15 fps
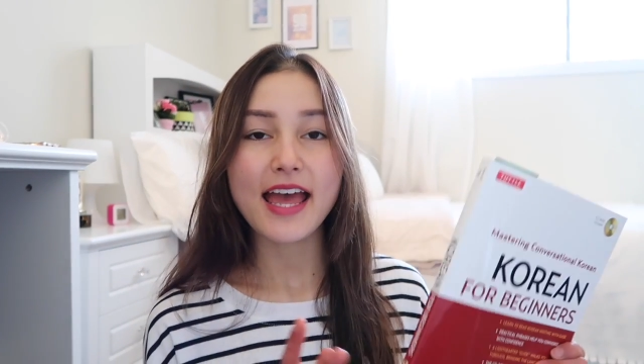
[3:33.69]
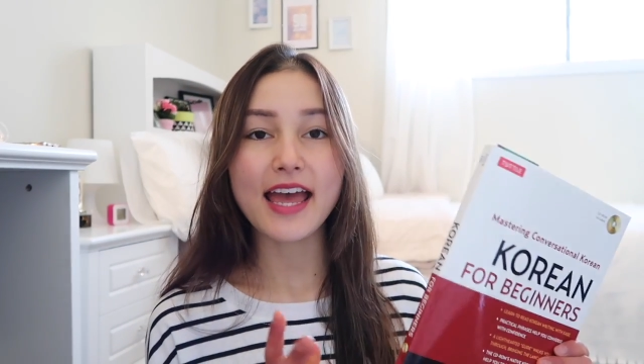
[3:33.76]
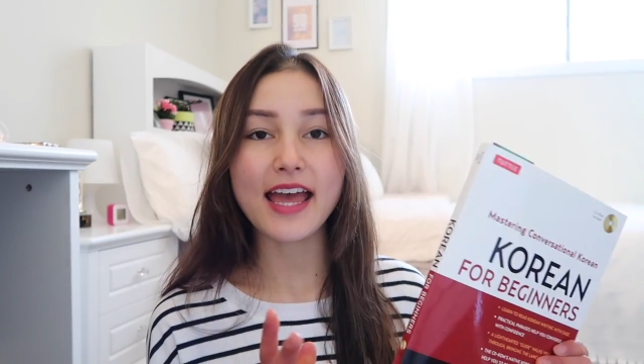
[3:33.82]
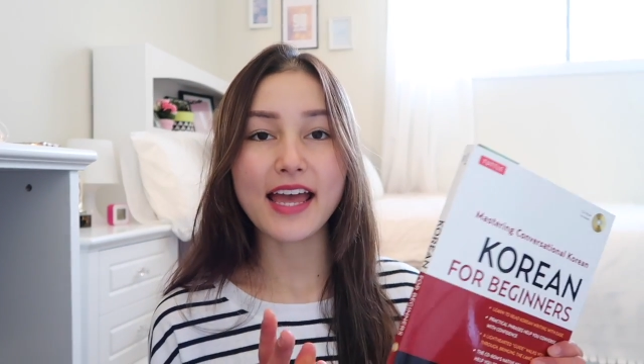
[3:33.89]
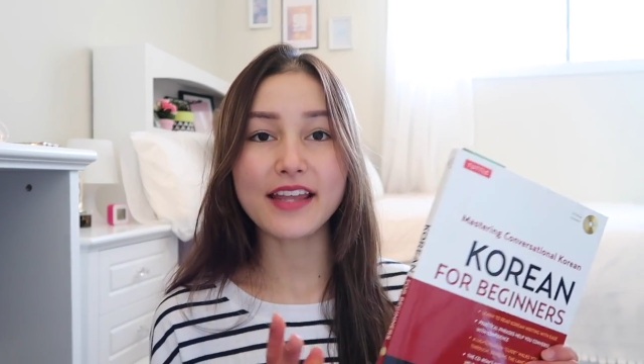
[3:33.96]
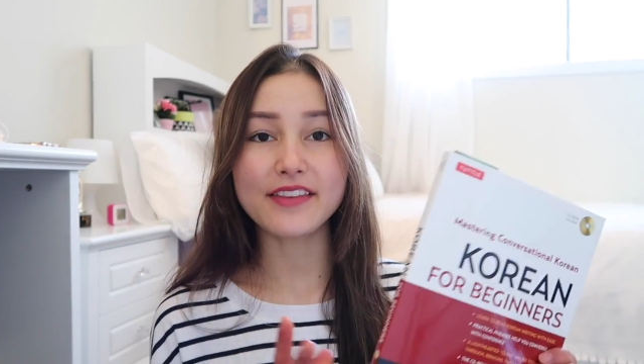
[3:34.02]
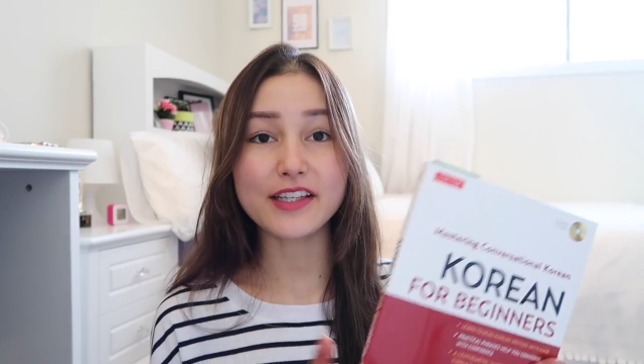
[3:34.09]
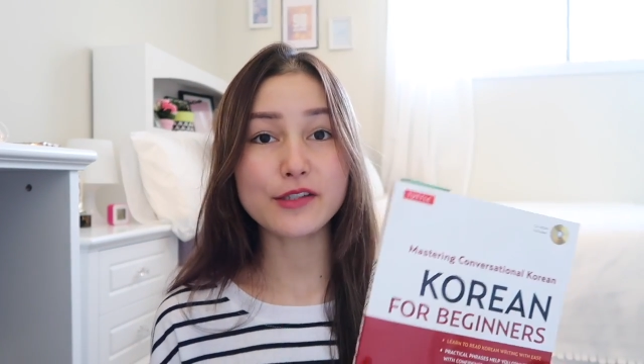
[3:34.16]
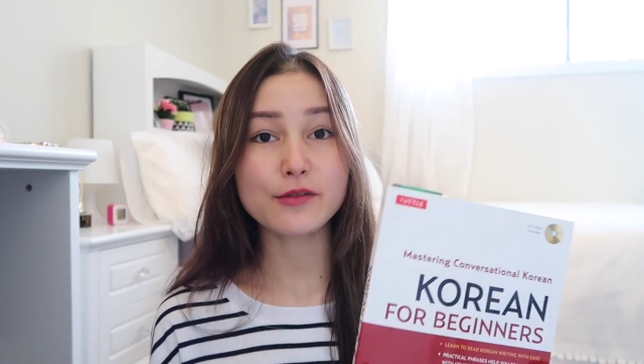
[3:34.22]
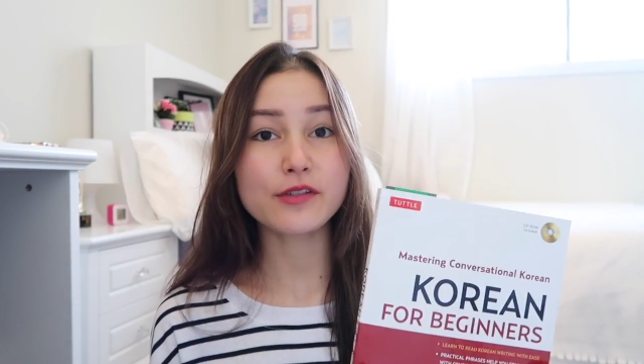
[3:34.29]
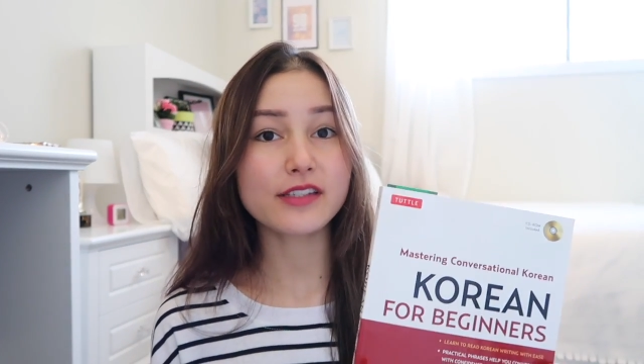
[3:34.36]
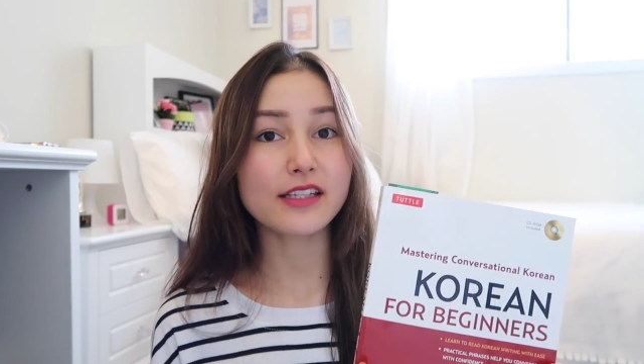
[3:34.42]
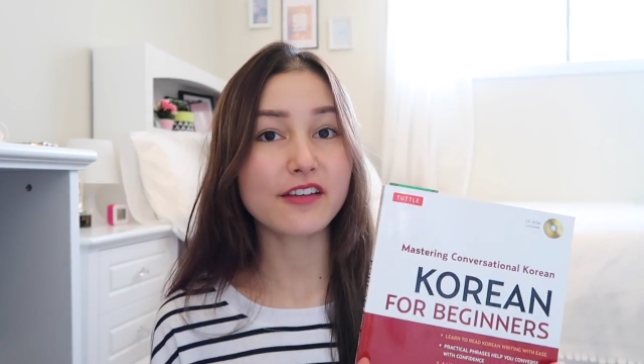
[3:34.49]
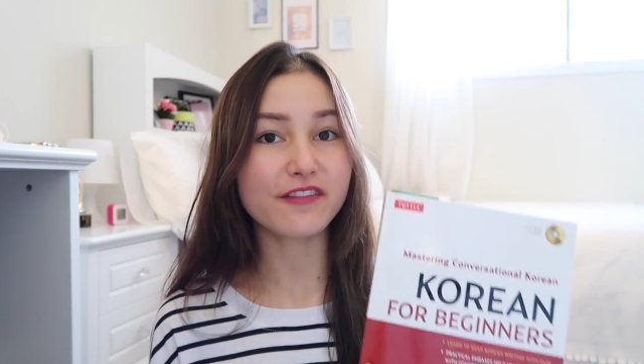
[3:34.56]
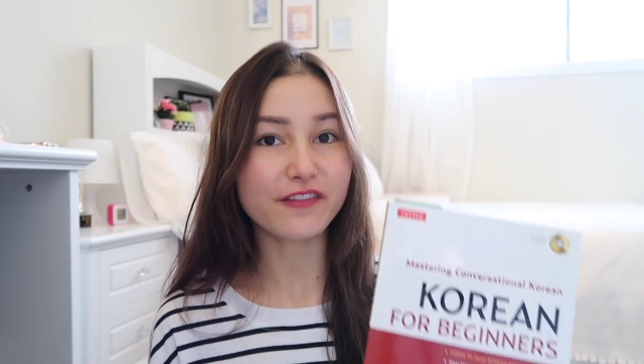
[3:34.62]
and this
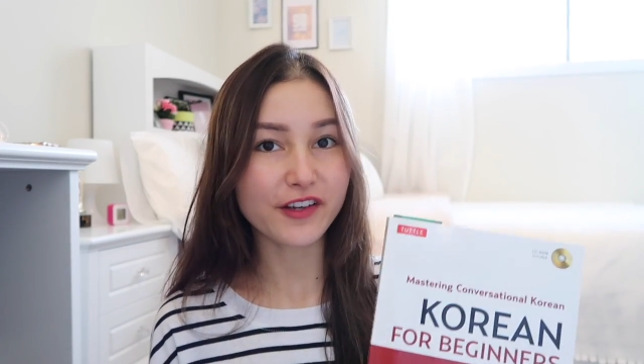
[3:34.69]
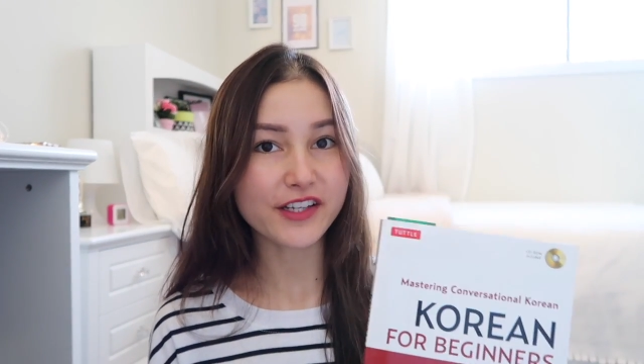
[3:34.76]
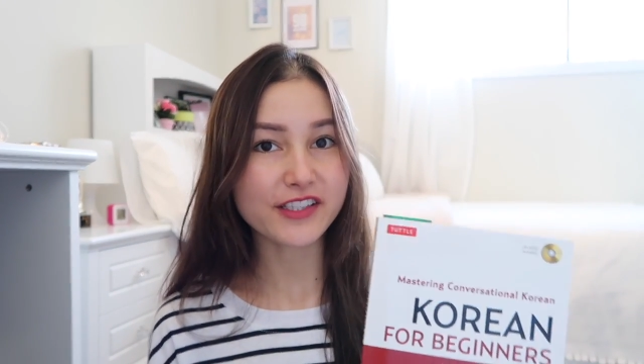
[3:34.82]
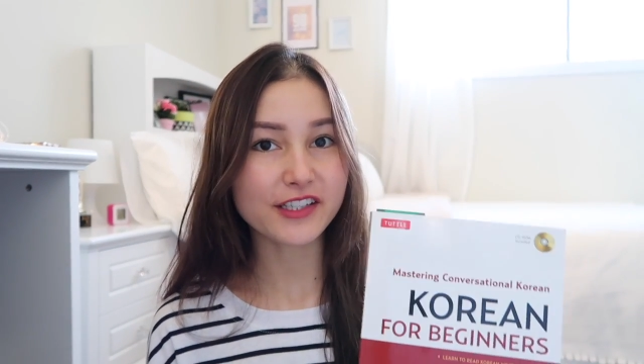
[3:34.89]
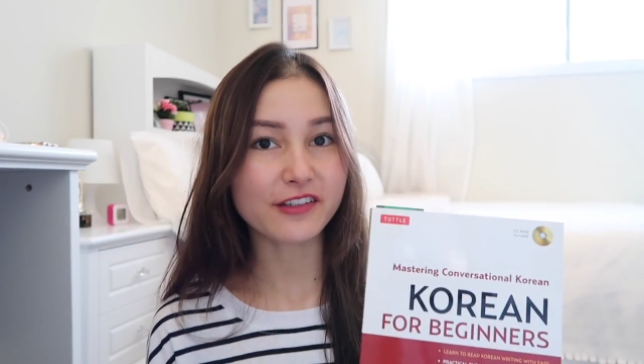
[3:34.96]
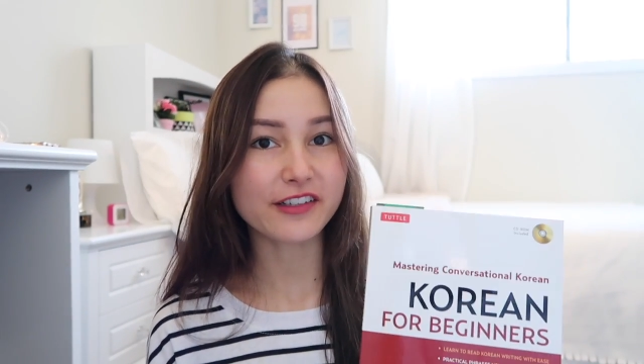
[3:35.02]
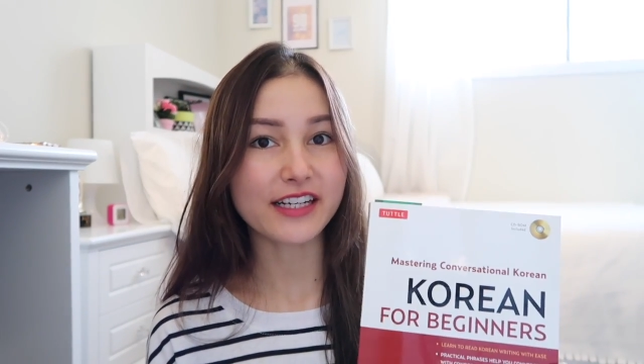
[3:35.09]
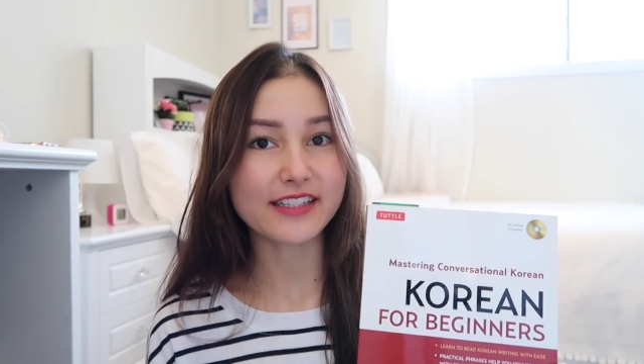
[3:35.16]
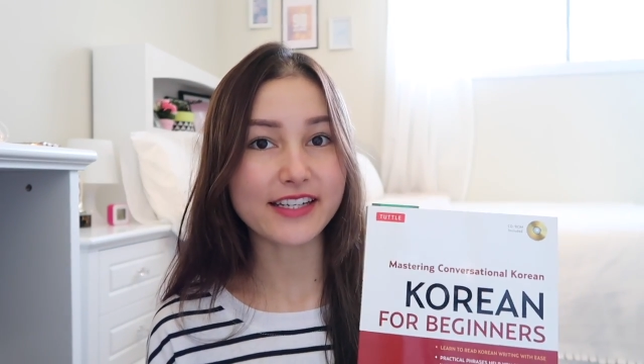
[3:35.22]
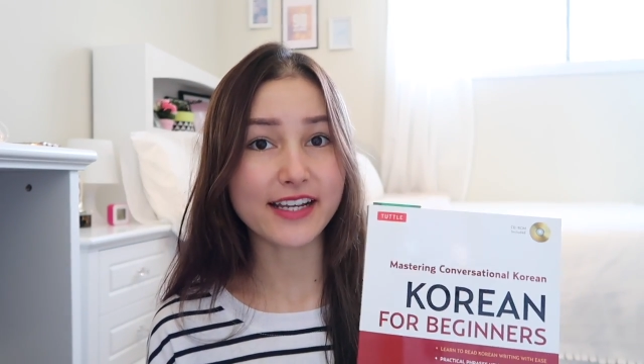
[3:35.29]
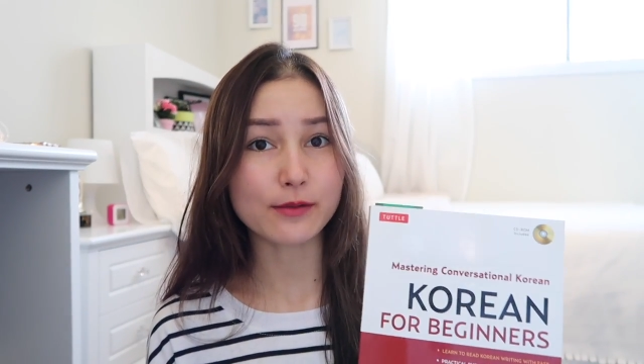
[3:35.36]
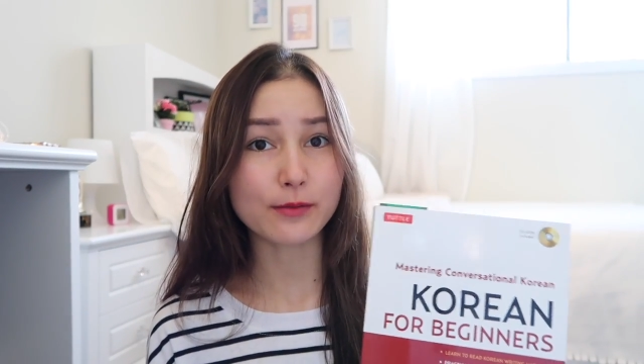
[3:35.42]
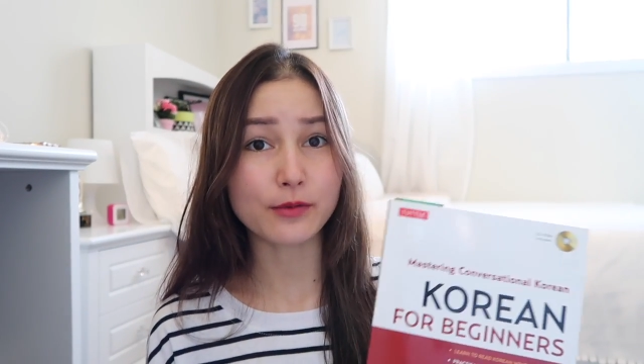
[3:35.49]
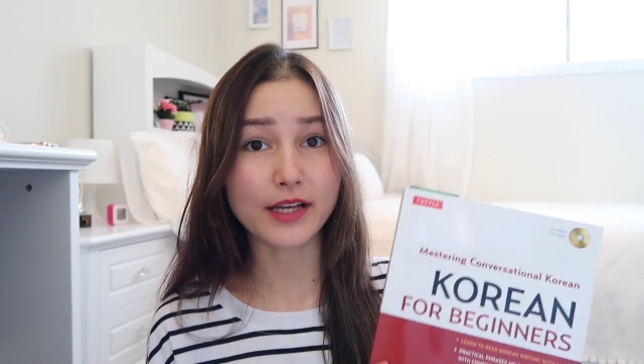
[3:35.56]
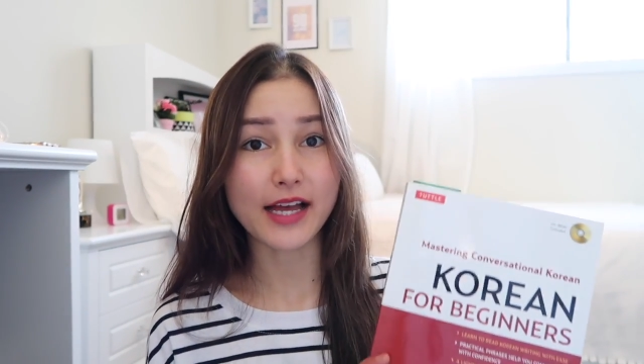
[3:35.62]
was the first Korean
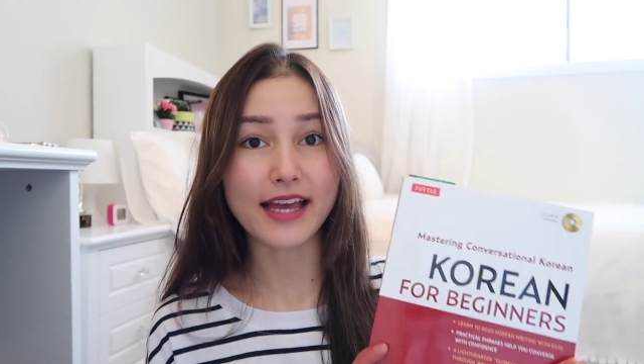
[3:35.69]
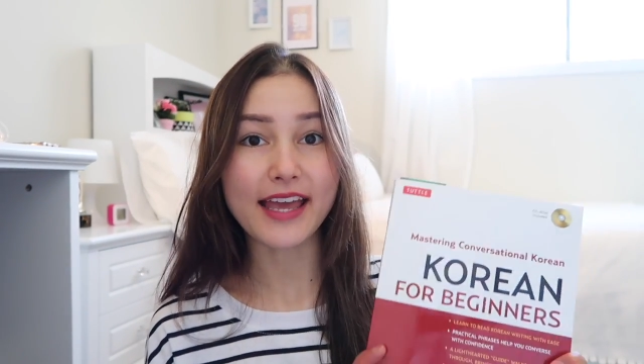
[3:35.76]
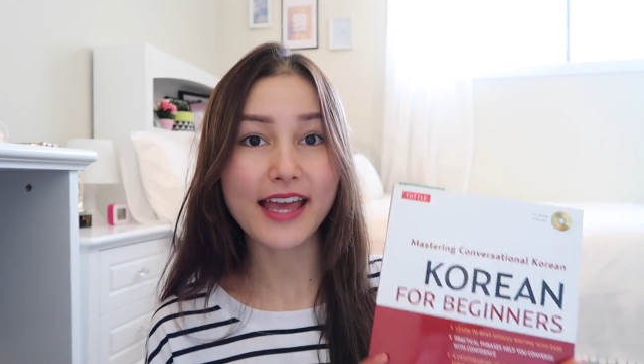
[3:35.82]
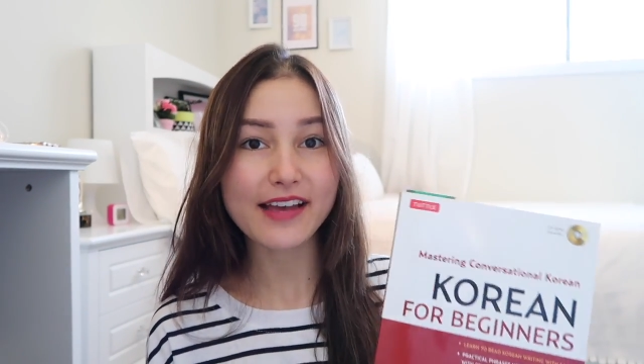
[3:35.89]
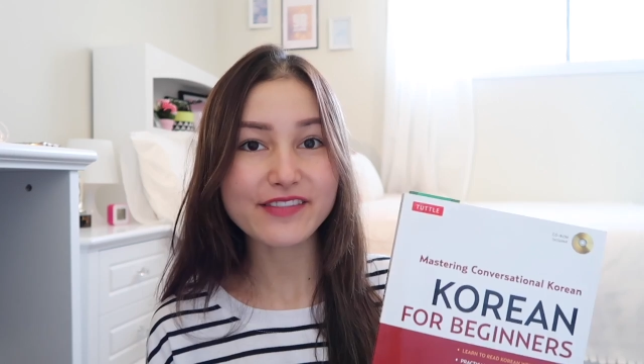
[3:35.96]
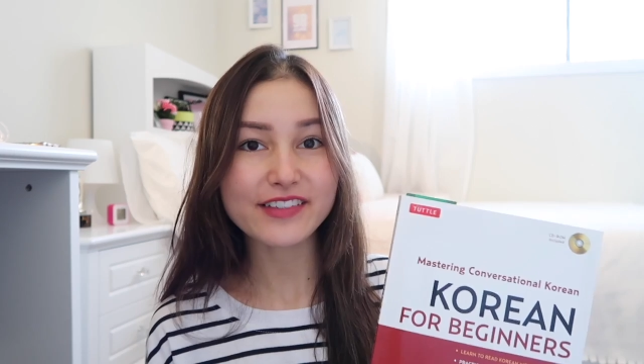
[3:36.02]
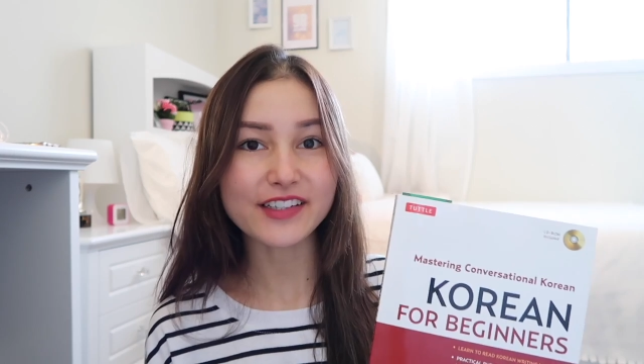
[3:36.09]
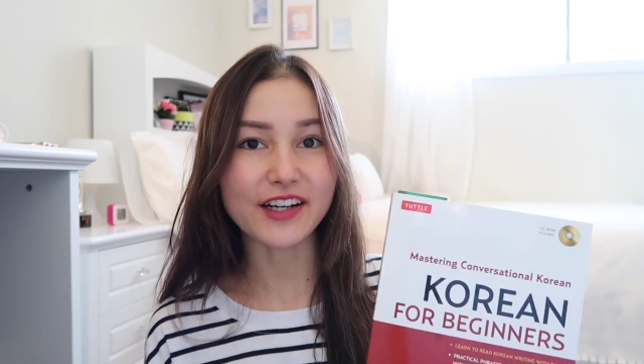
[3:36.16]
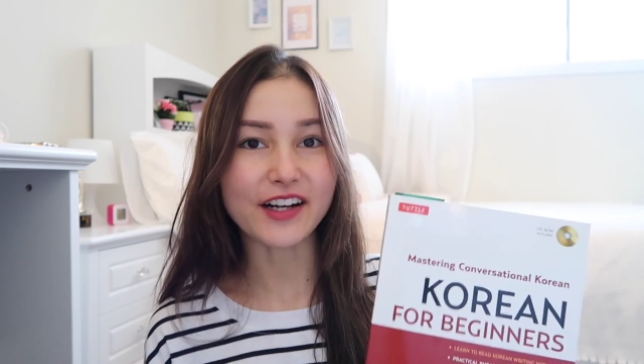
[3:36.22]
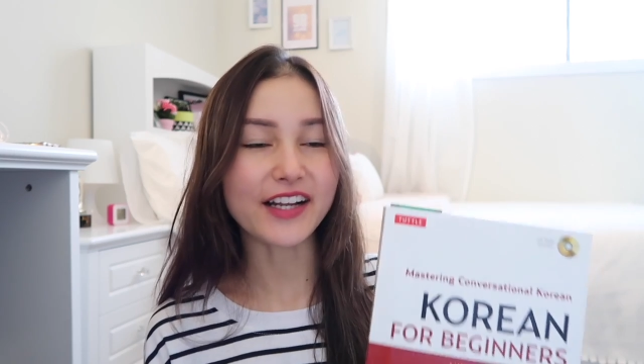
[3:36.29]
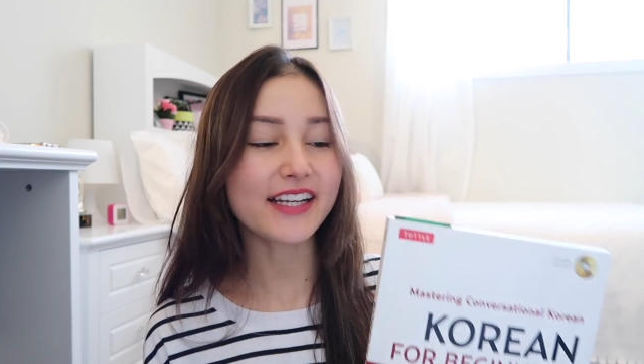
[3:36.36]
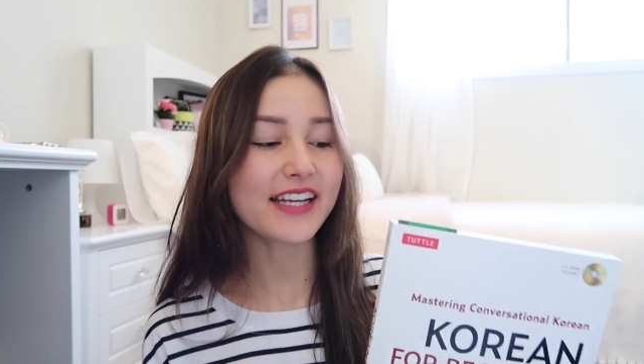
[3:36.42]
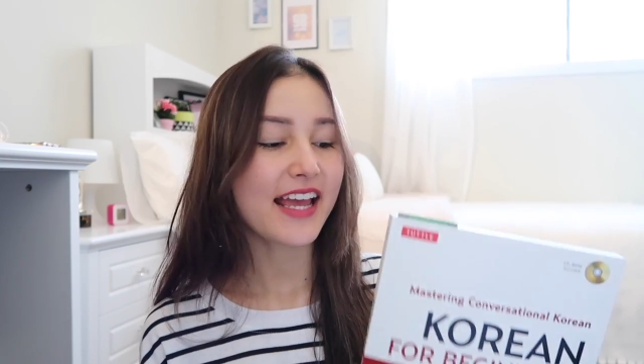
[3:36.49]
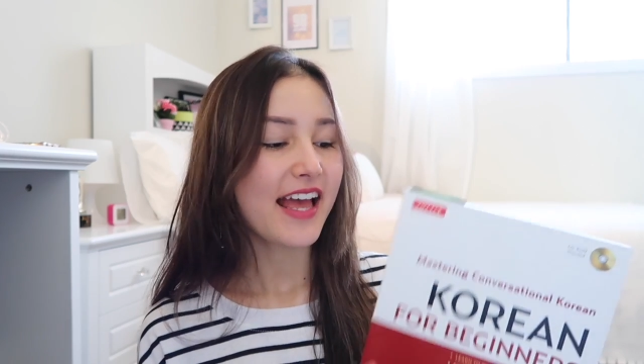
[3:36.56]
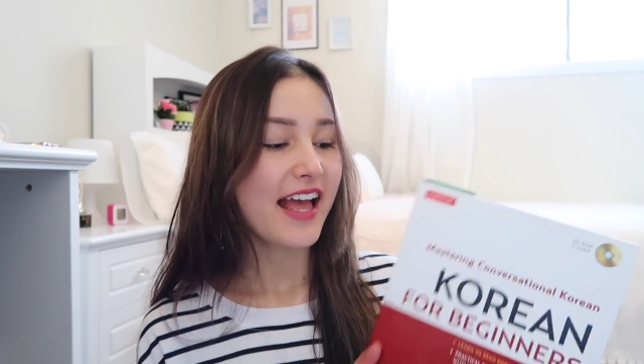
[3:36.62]
textbook I ever
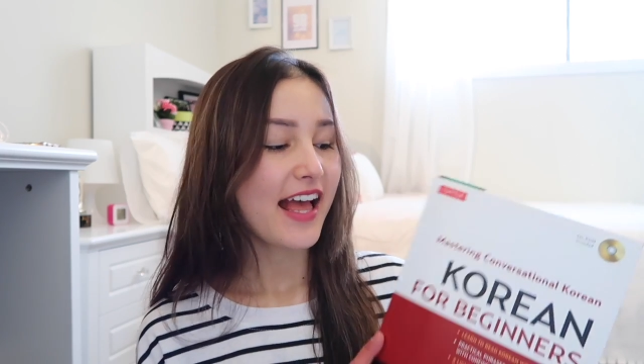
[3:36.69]
got.